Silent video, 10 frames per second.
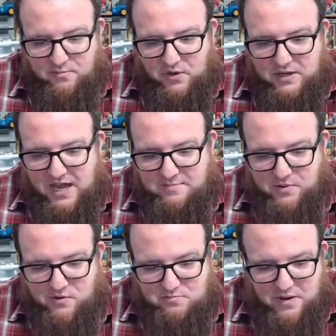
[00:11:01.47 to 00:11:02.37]
brickhead
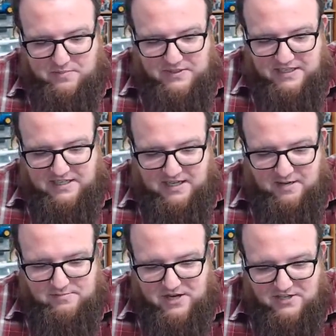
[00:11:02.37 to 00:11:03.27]
Boone puppet can
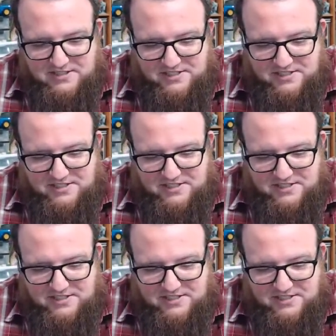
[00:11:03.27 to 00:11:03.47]
come talk